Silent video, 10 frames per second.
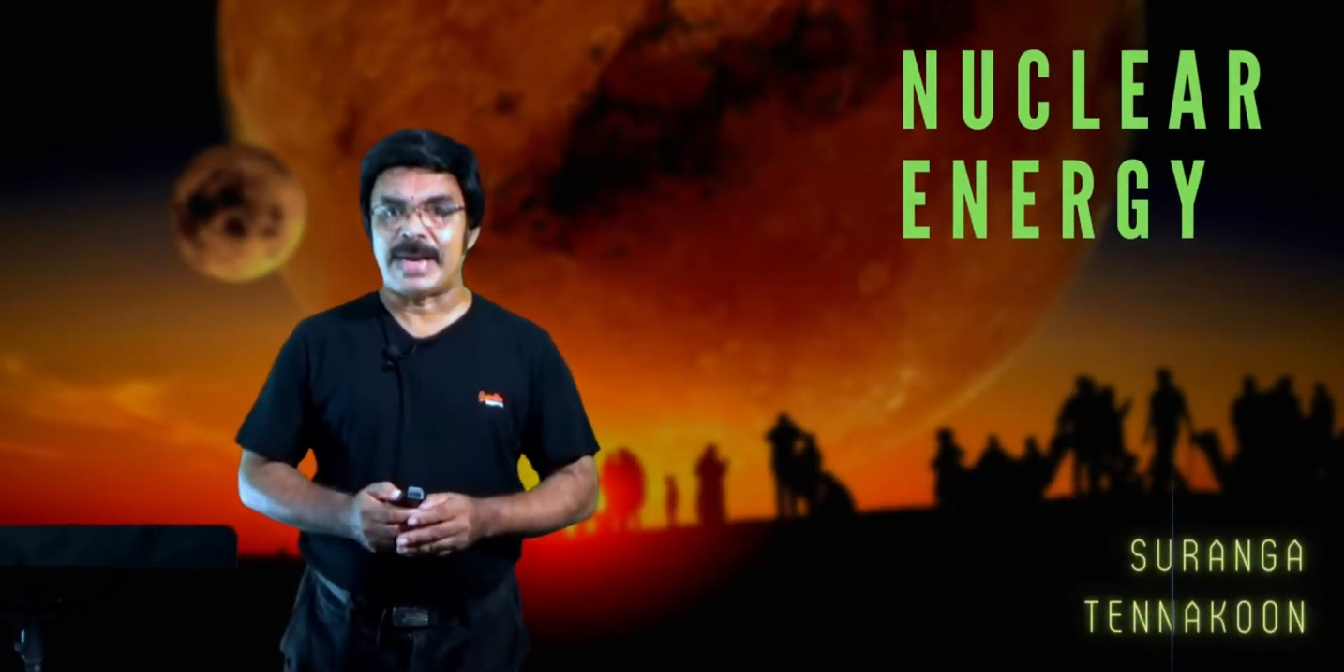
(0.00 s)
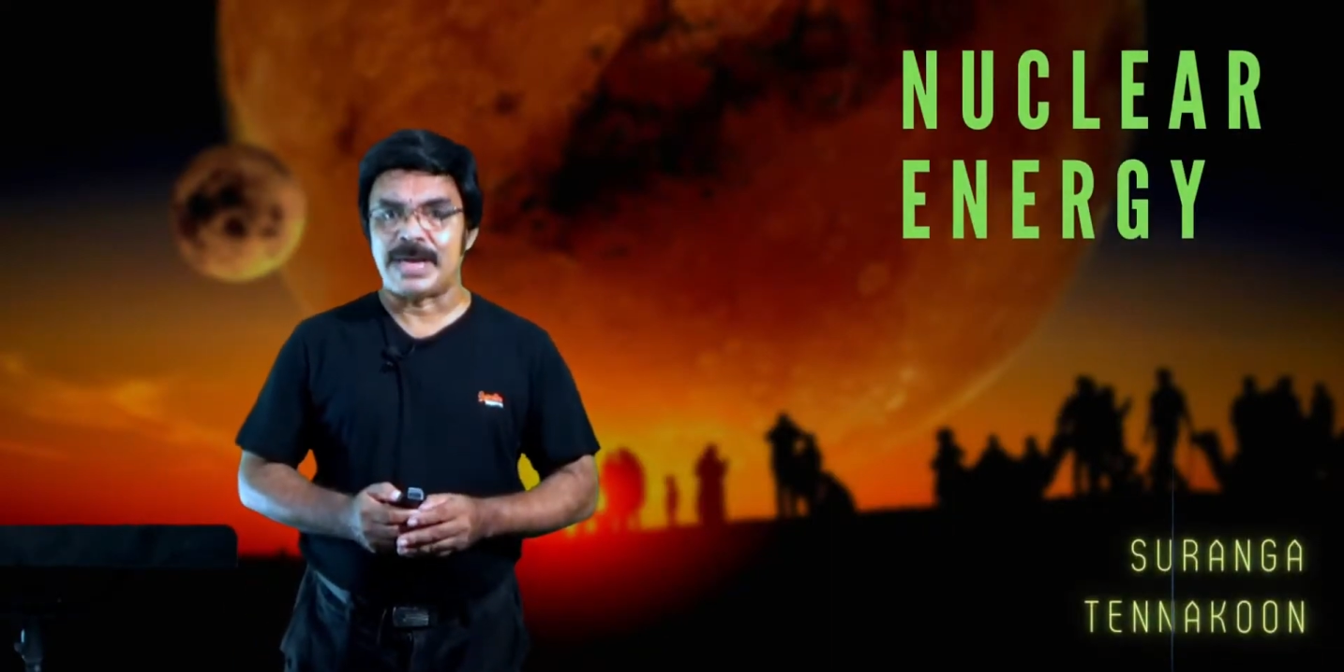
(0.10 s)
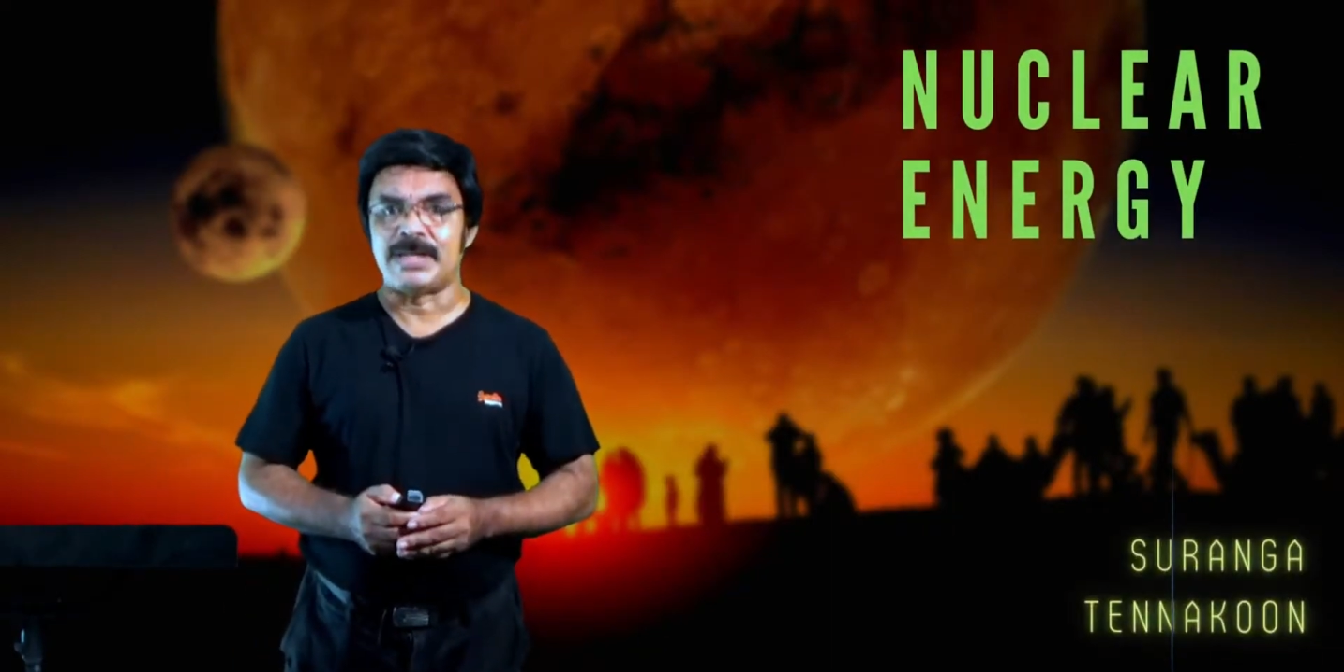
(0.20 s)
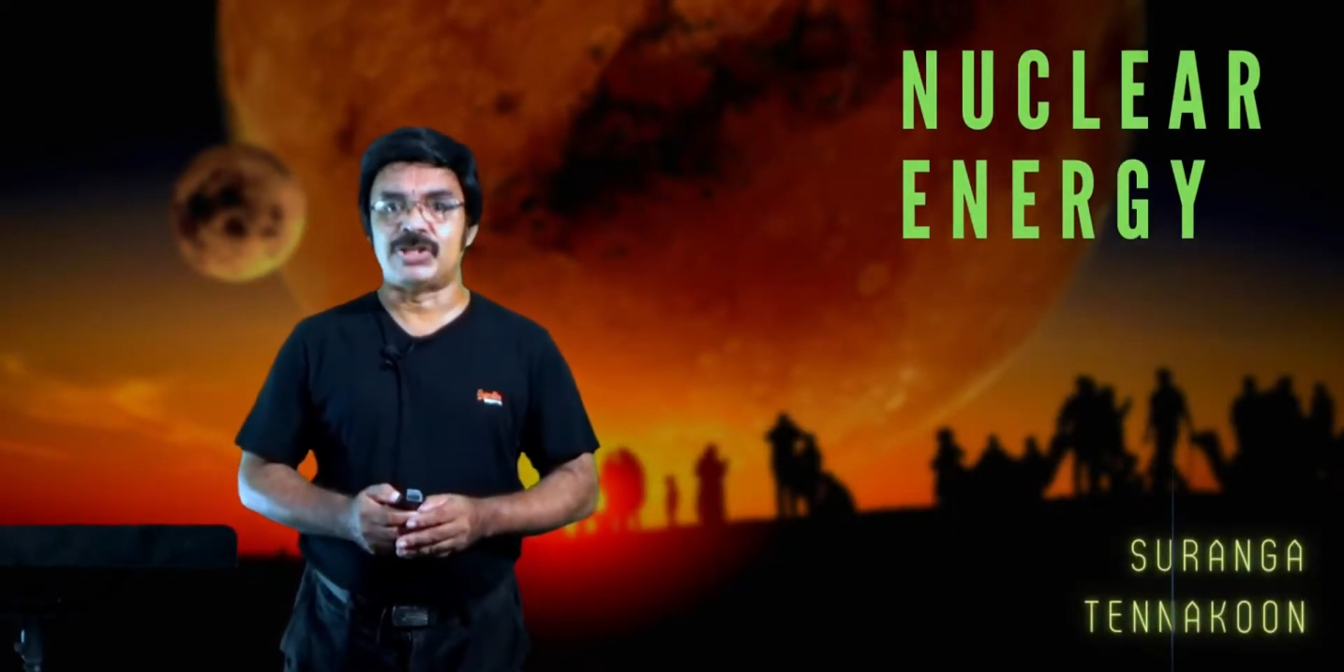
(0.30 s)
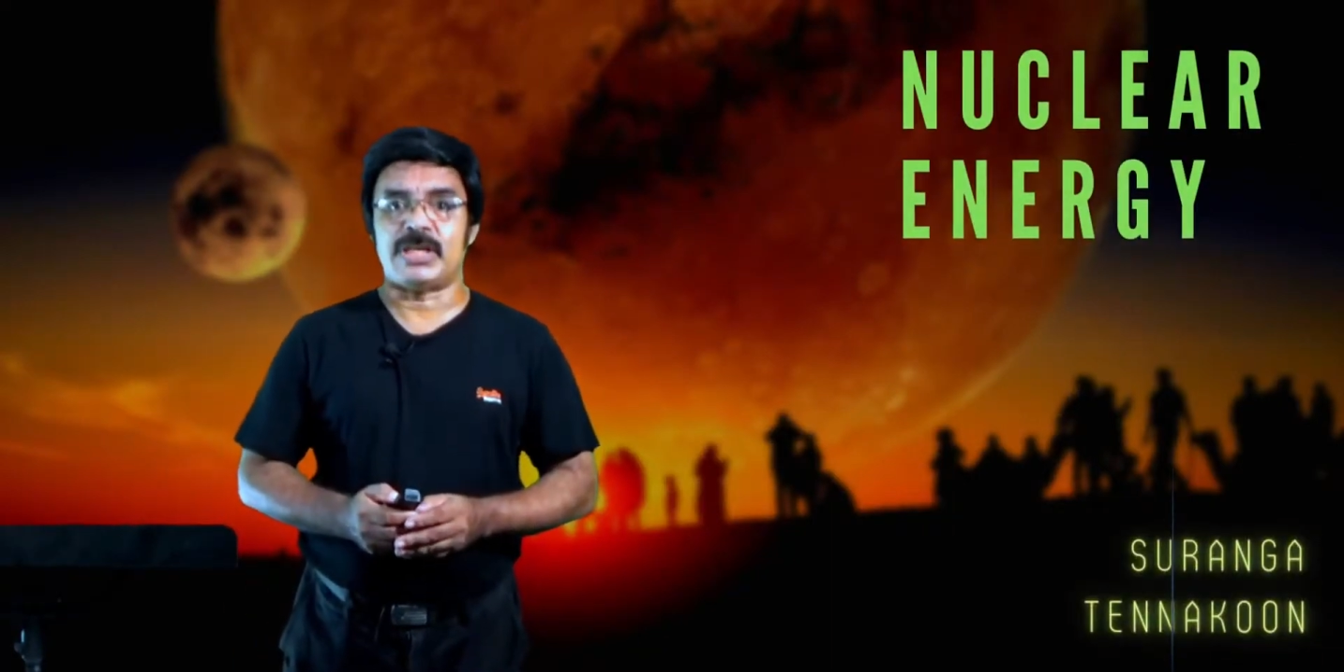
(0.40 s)

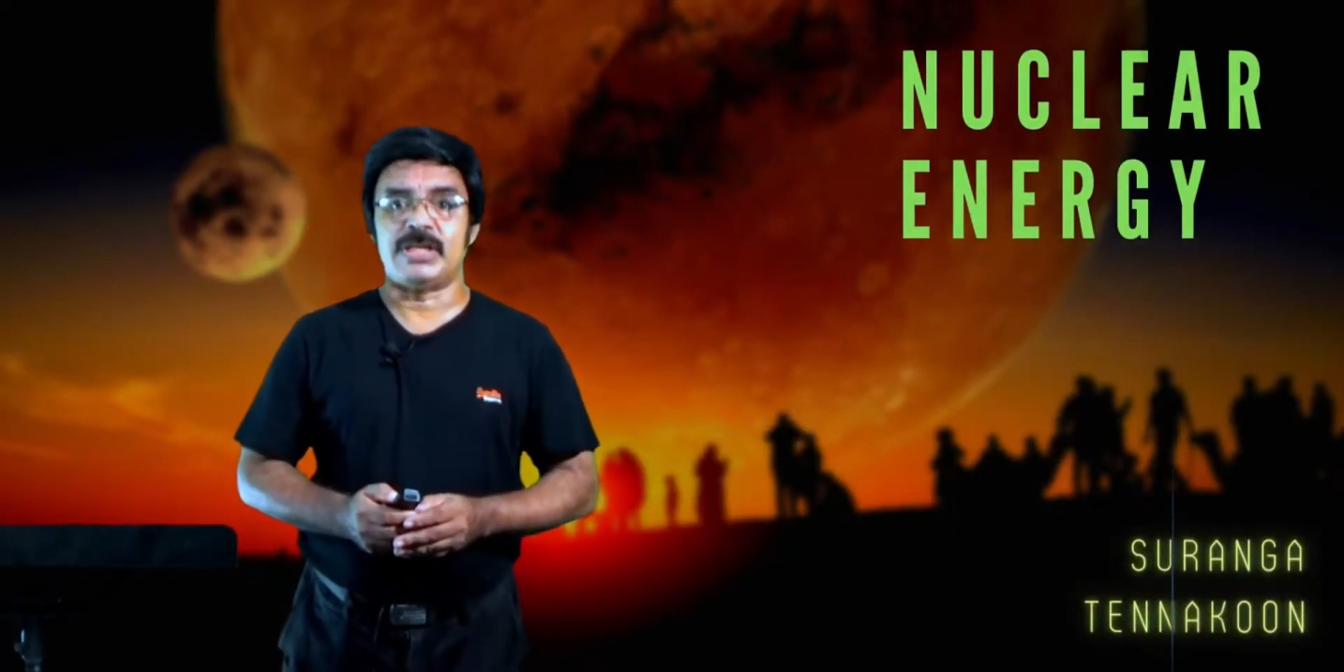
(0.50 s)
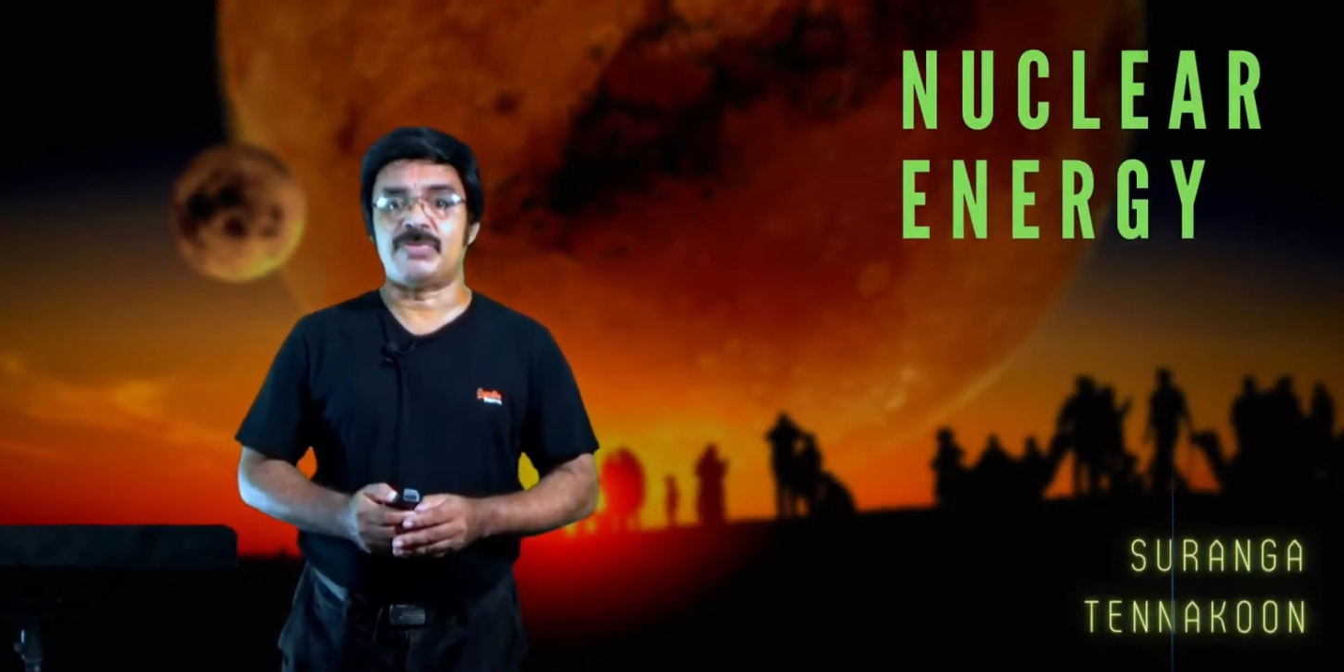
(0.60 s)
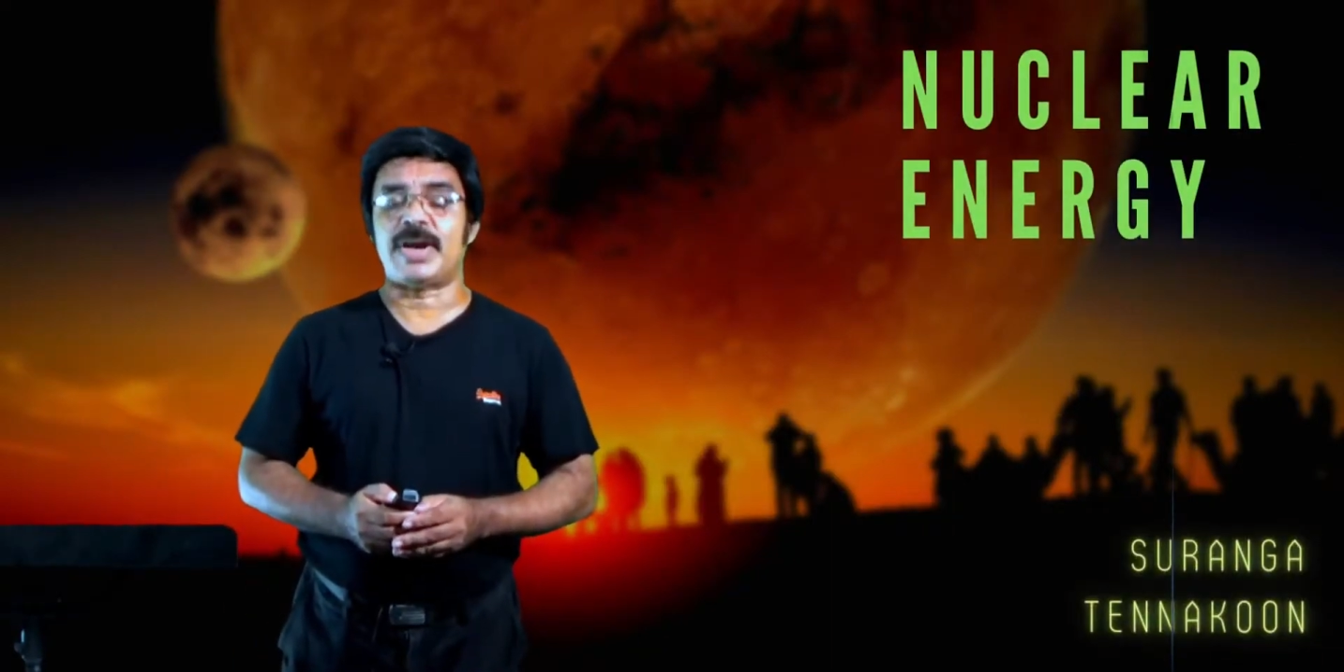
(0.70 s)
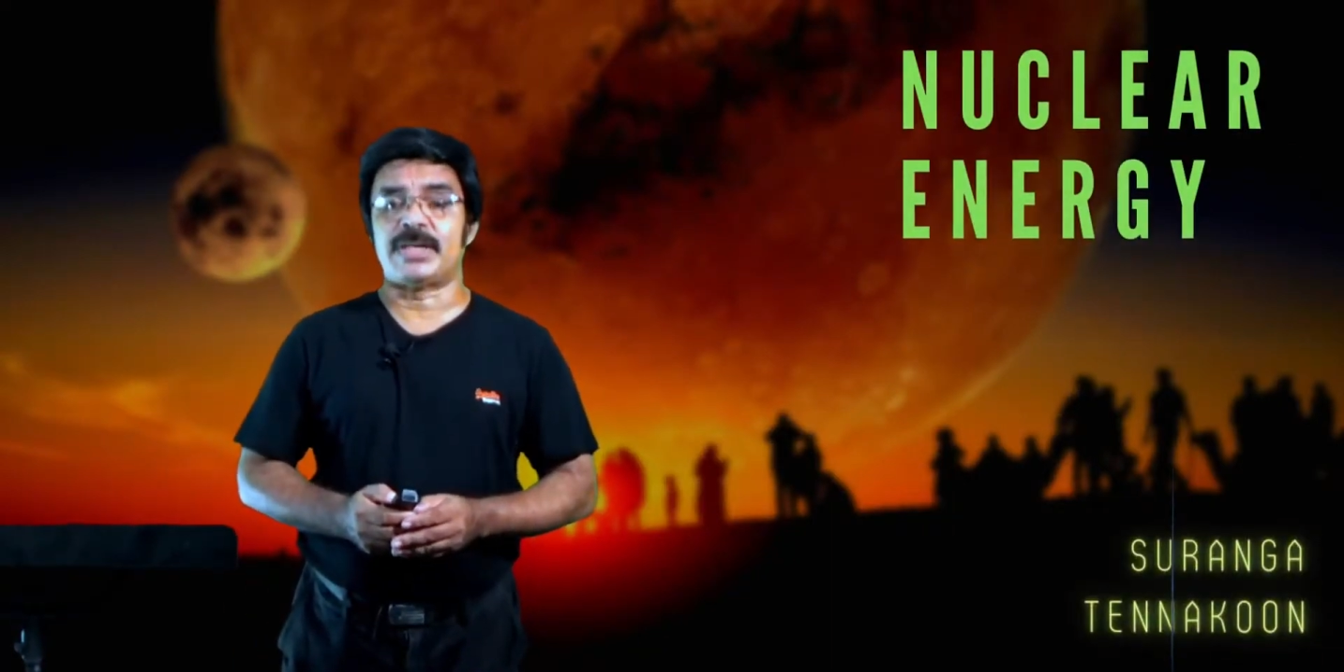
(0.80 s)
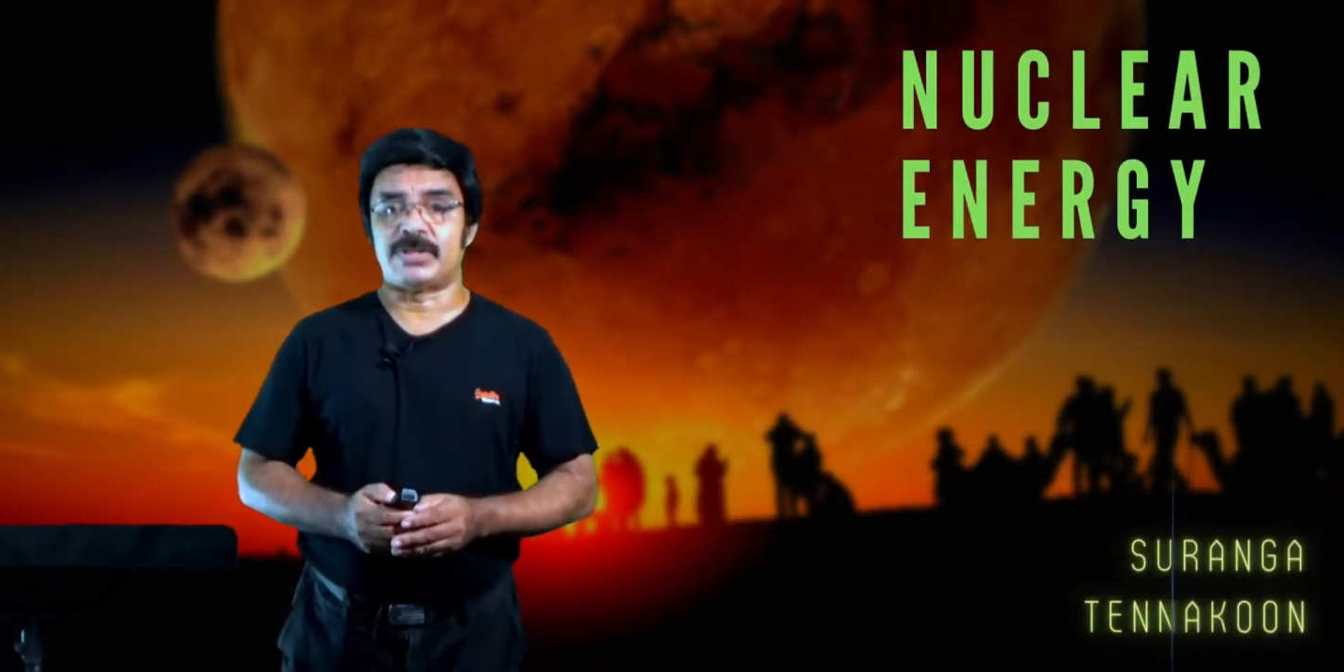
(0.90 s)
Energy in Grade